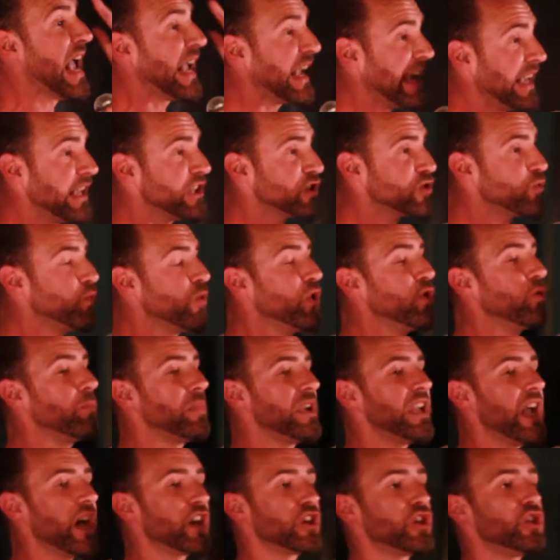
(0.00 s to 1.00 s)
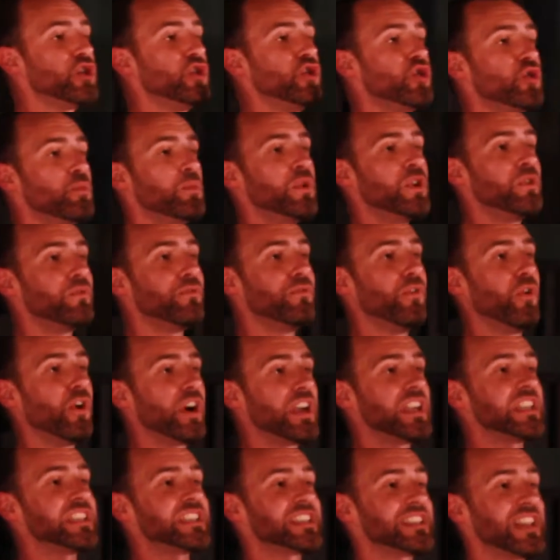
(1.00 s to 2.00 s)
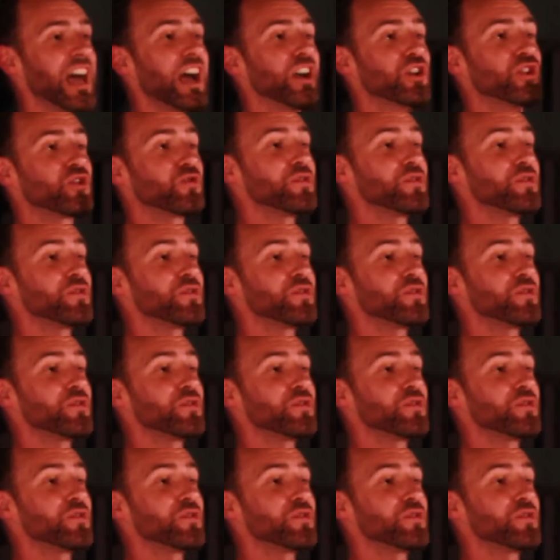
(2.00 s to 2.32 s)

It will be a human voice that